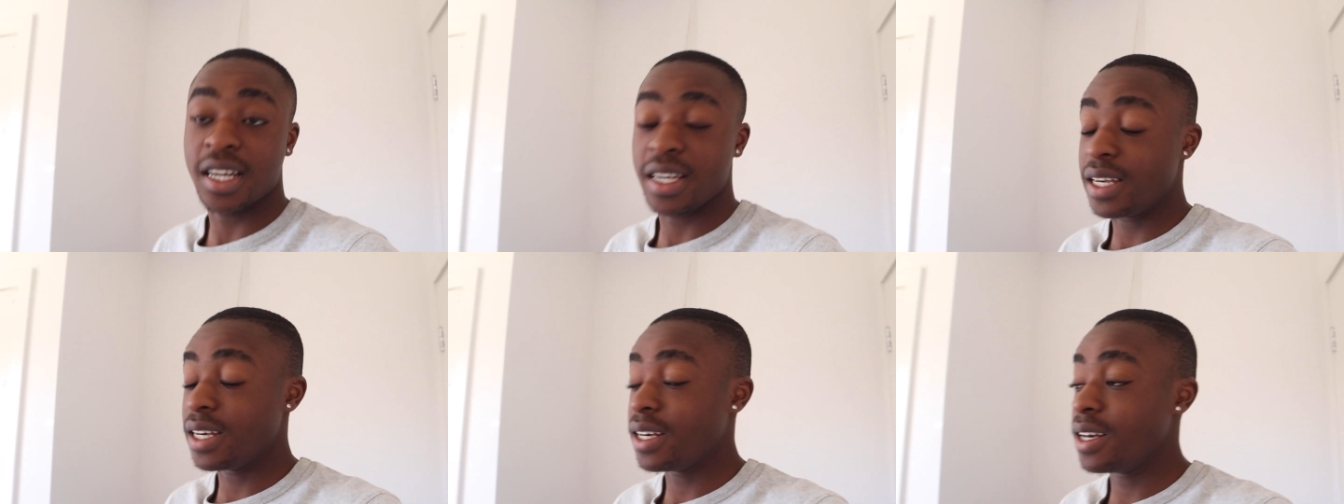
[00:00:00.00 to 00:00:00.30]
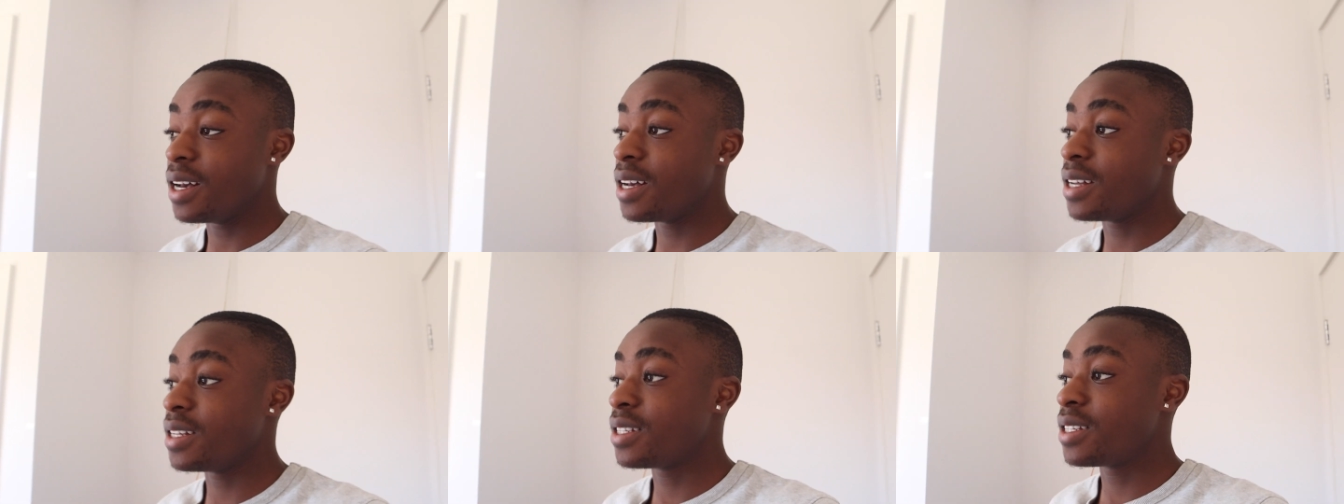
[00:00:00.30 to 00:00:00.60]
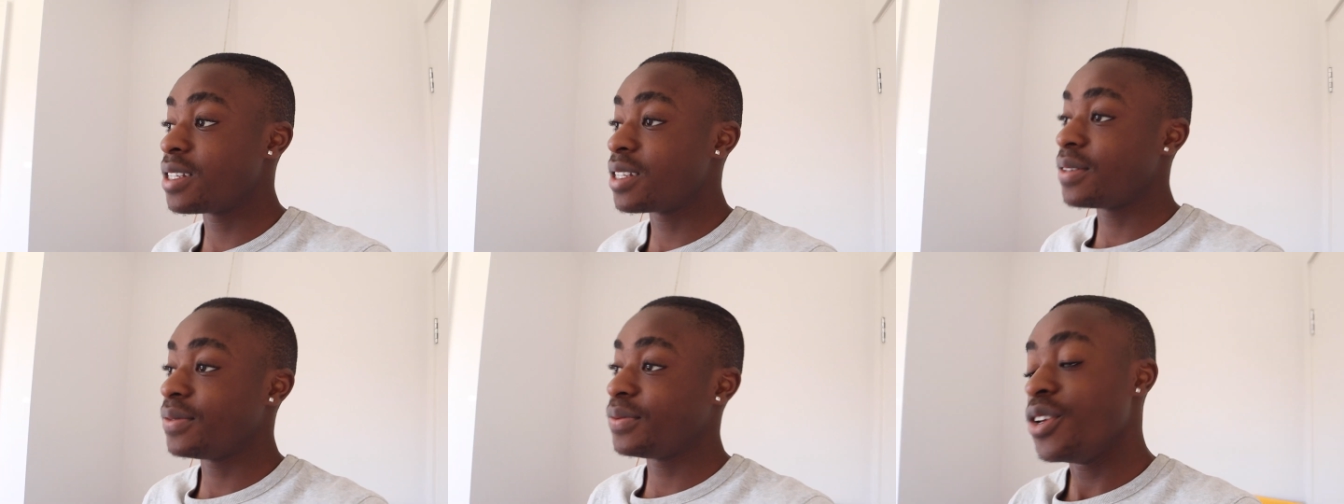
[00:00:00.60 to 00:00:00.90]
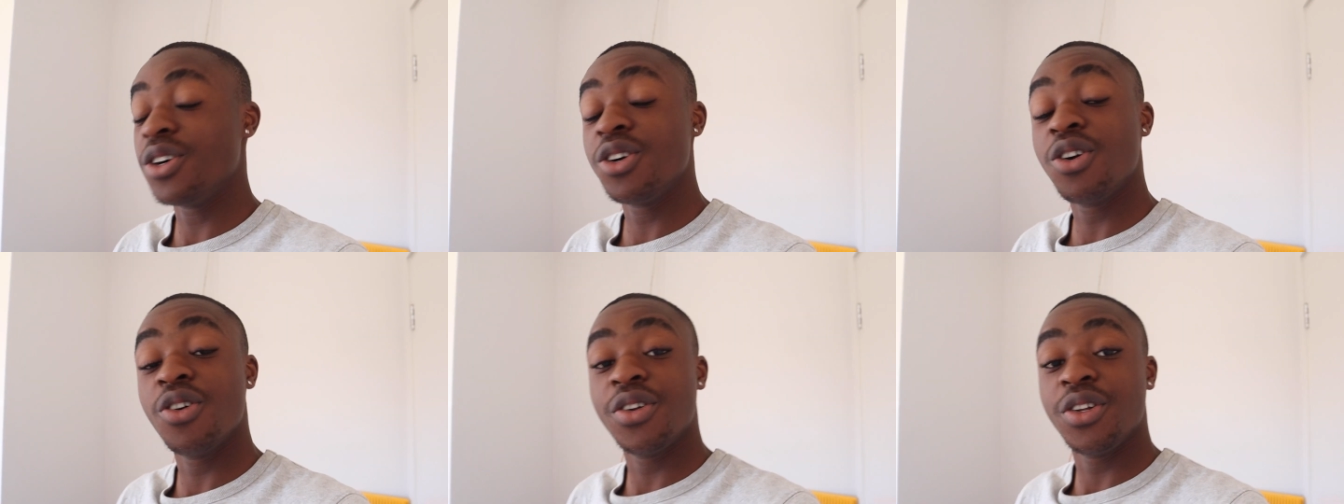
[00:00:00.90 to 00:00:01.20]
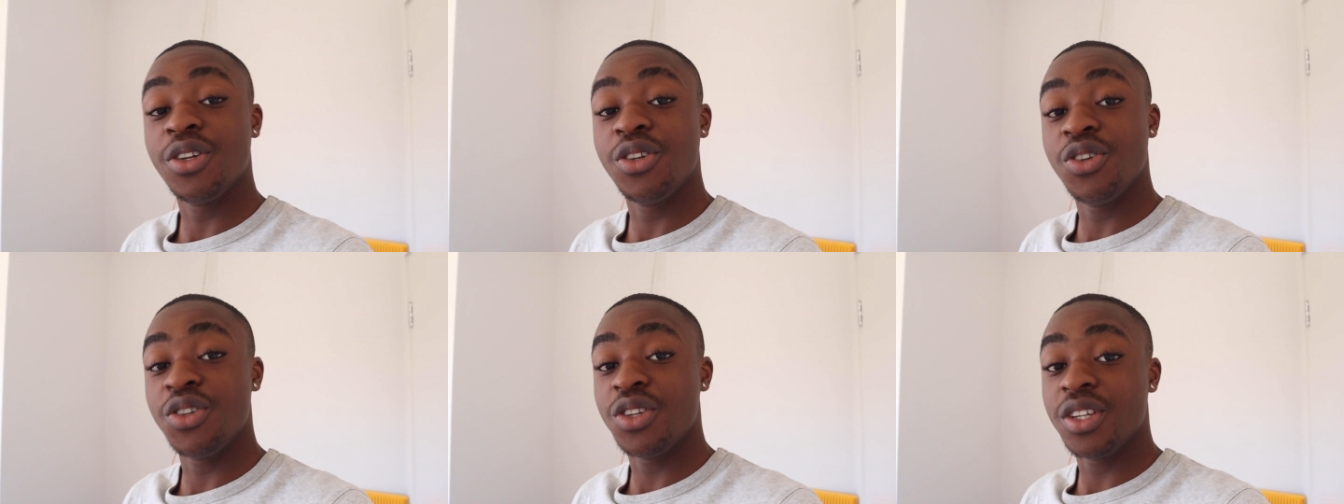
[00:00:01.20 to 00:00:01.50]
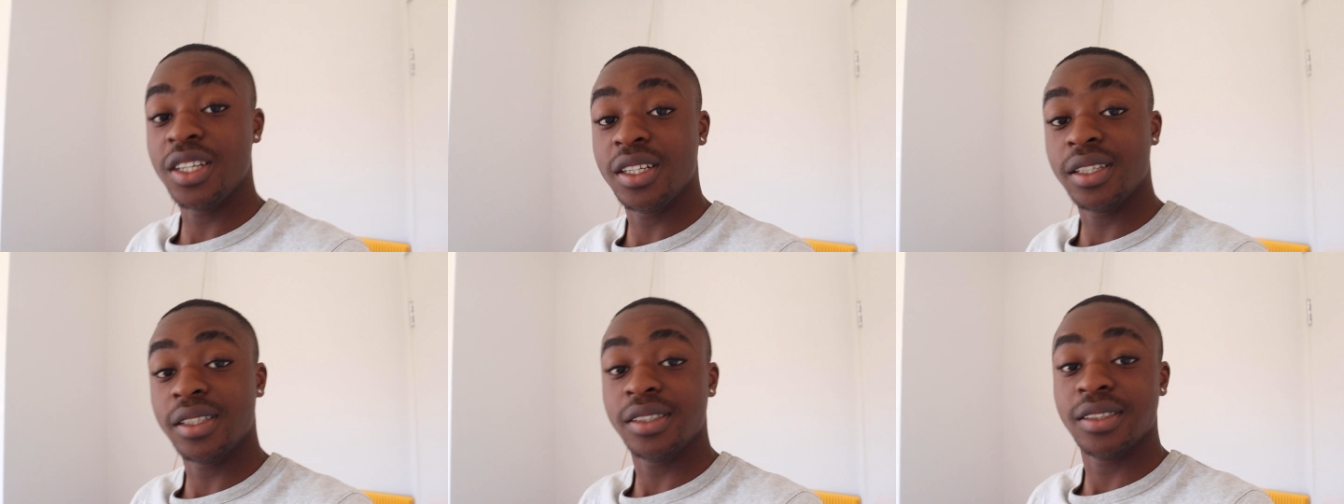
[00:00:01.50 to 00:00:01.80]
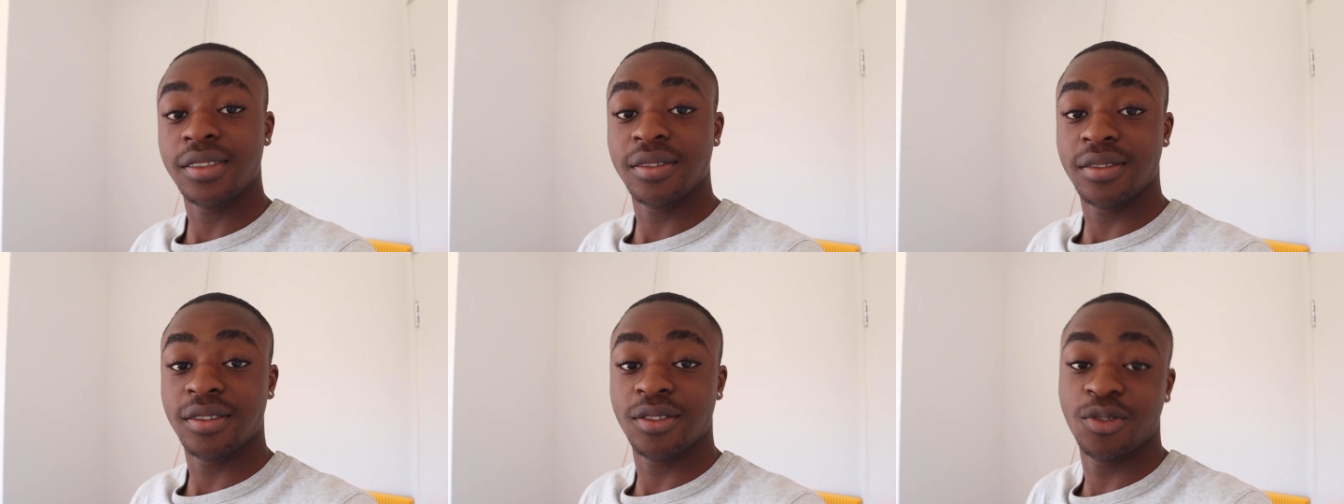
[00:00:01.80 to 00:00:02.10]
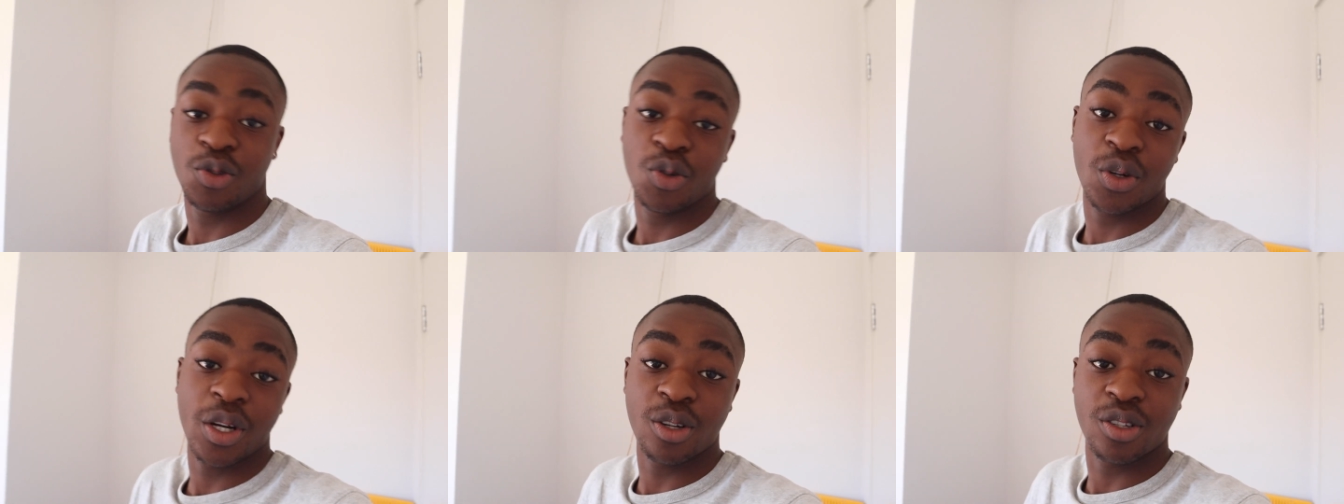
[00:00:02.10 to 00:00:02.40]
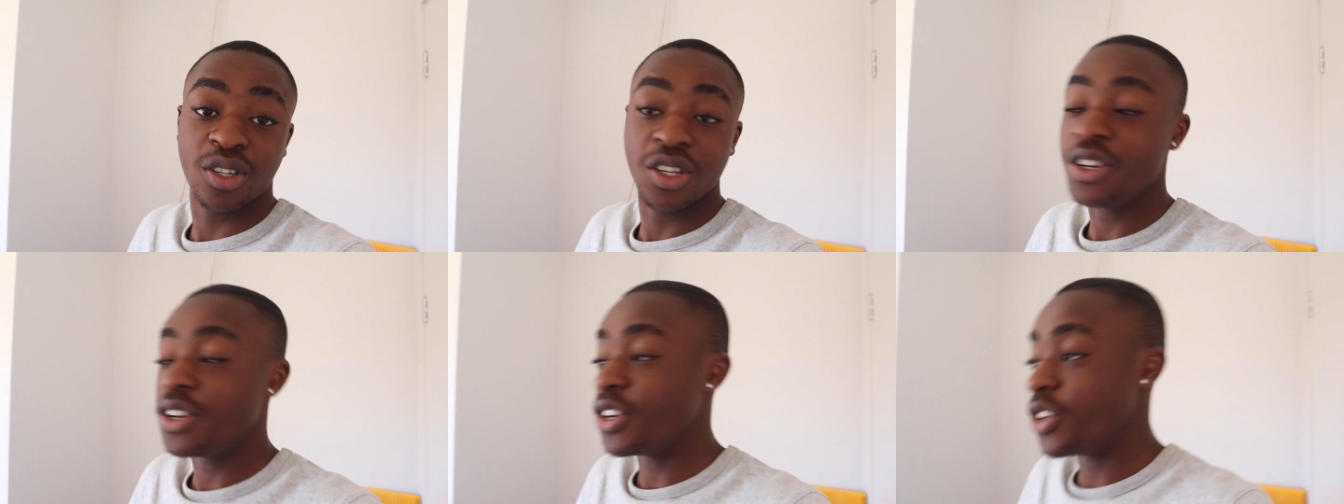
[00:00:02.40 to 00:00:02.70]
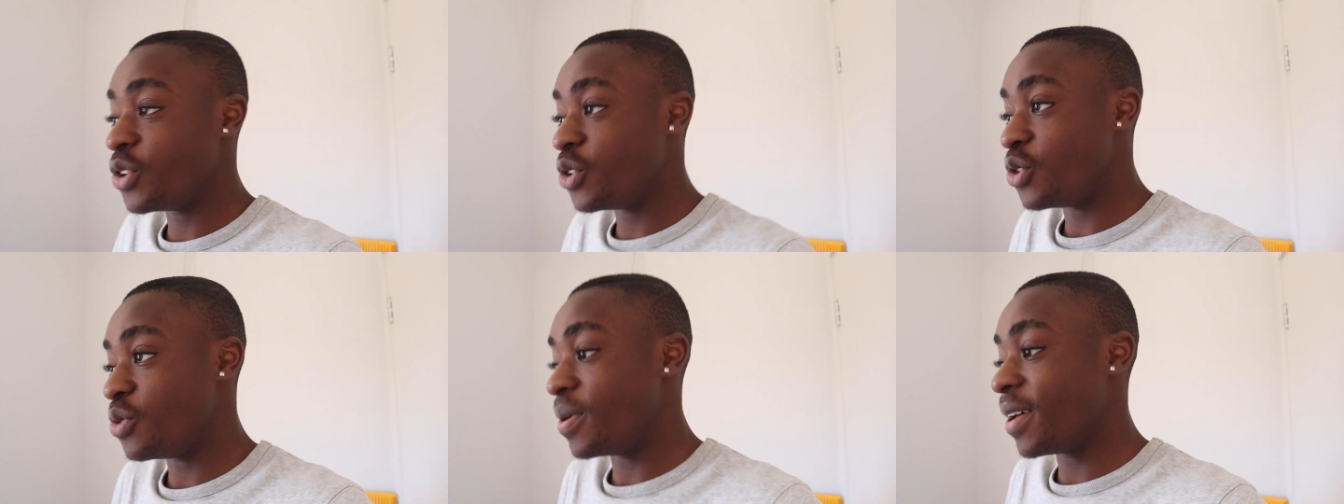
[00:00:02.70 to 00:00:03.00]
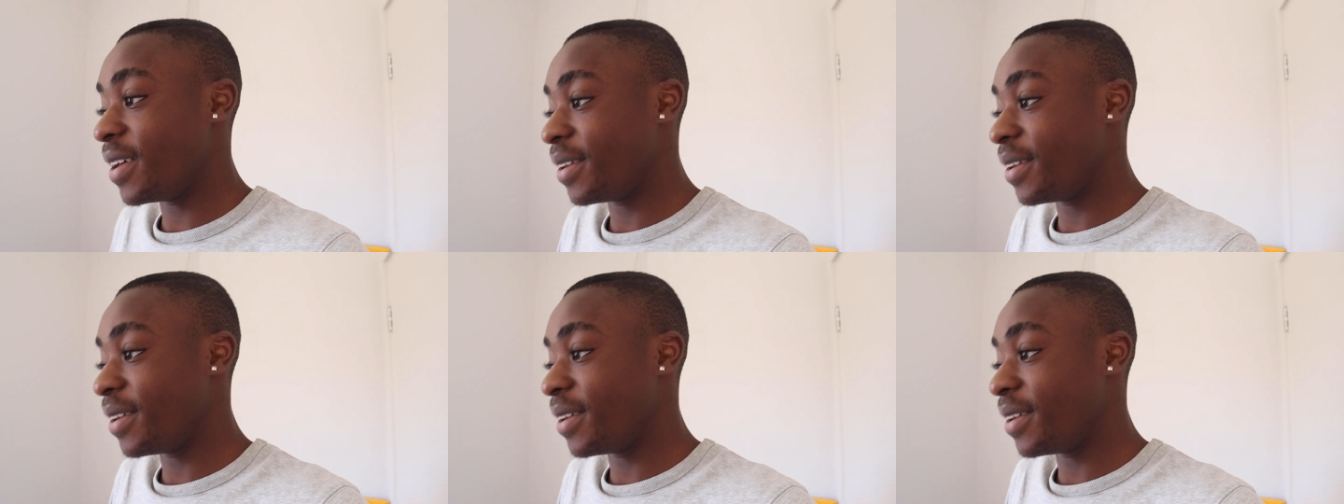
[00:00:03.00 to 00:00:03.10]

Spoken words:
out here, guys. You're not going to uni, what else are you gonna do,